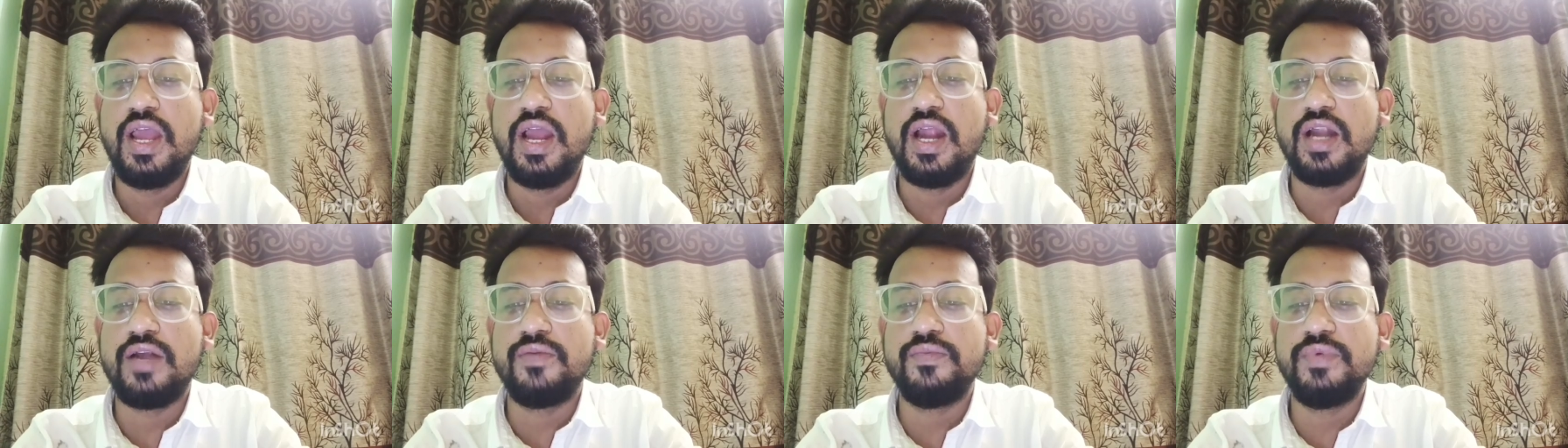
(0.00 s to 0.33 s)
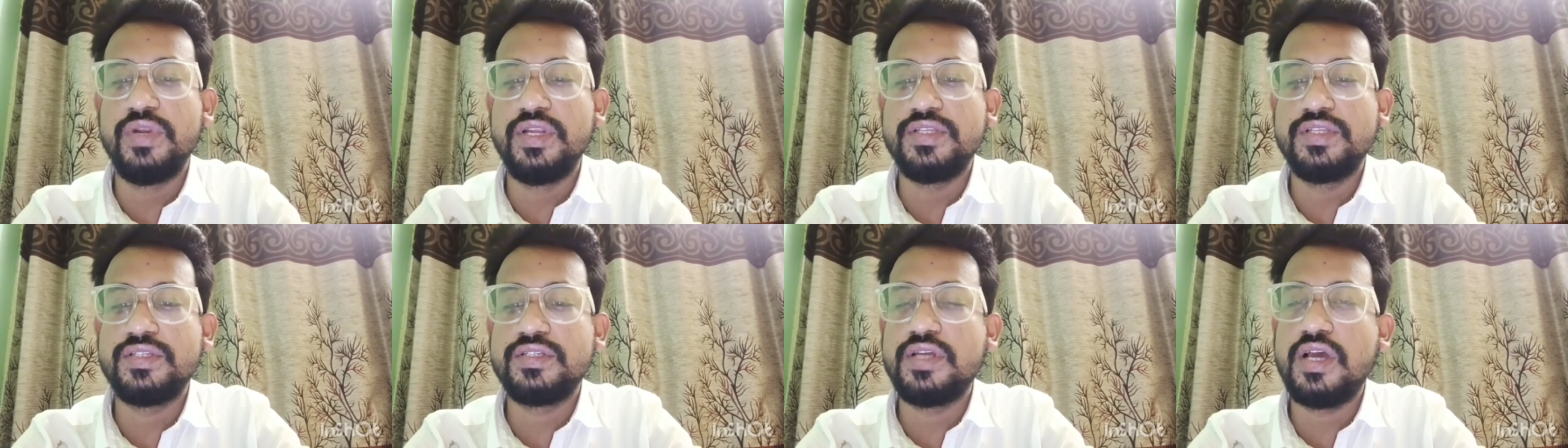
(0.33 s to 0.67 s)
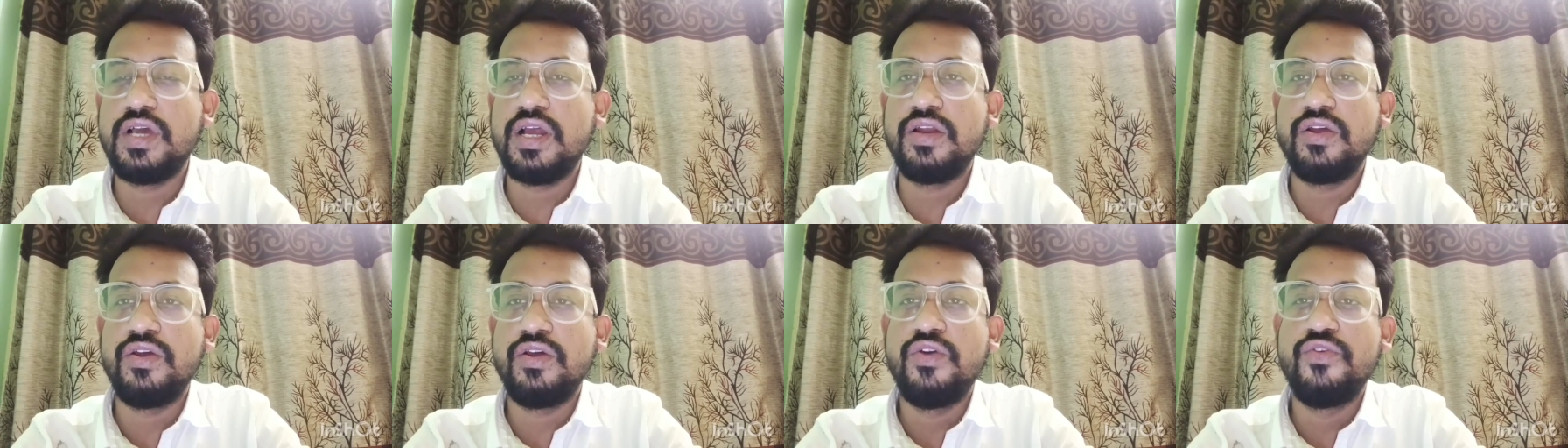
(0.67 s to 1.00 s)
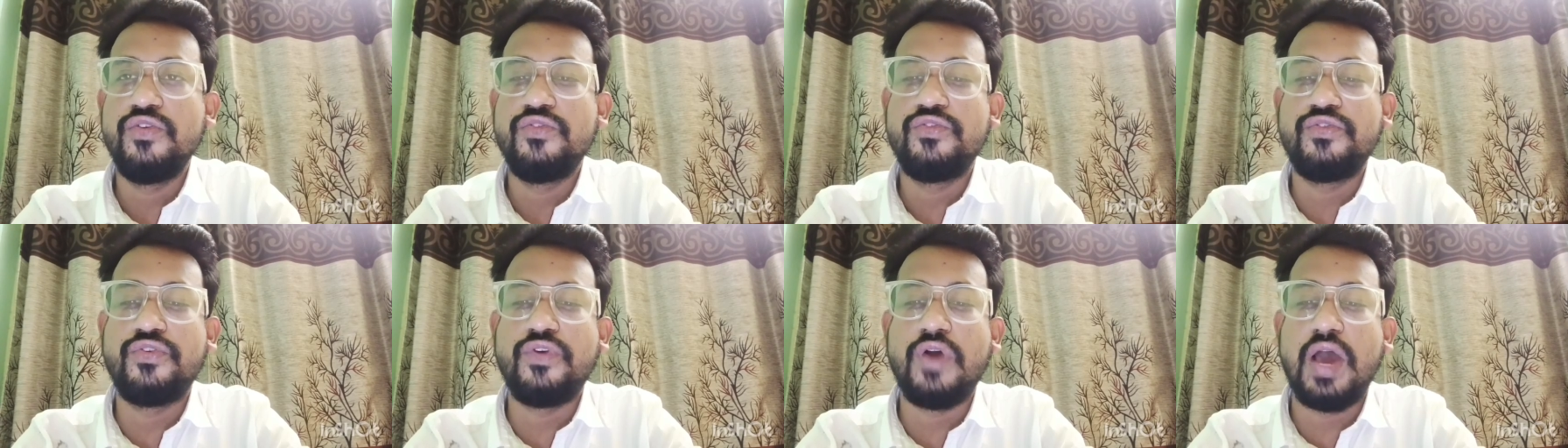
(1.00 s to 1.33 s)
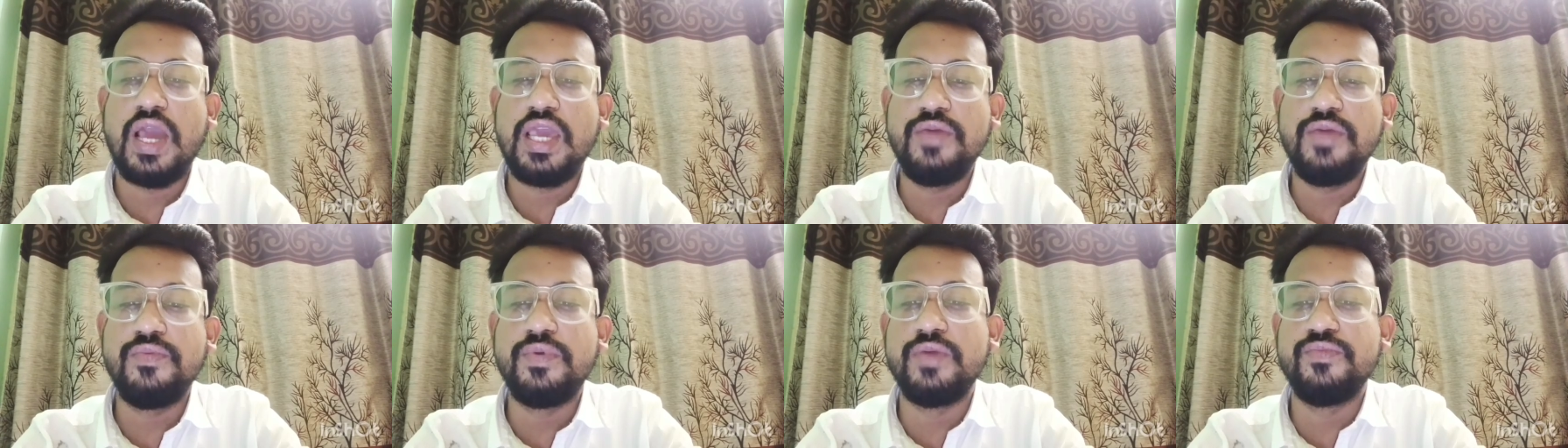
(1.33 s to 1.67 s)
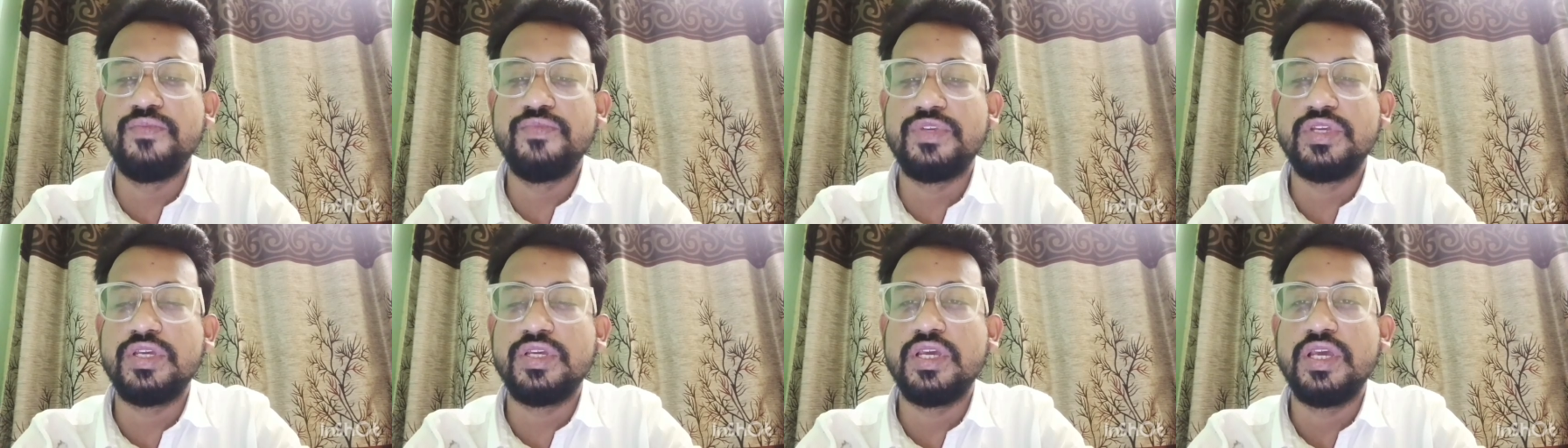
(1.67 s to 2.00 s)
Administer 5
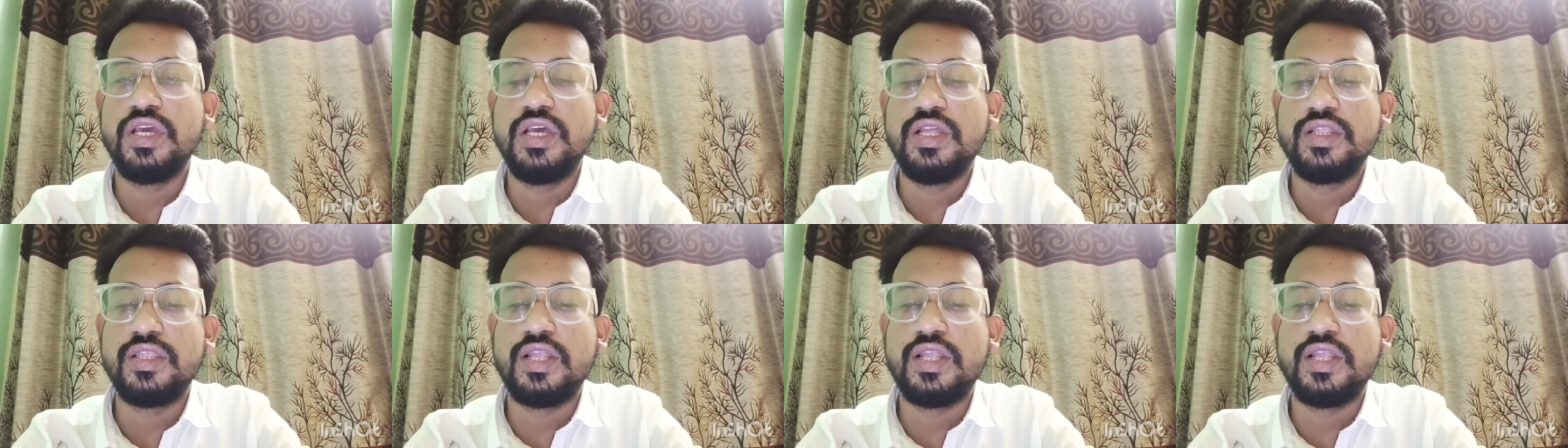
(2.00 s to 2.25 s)
mg,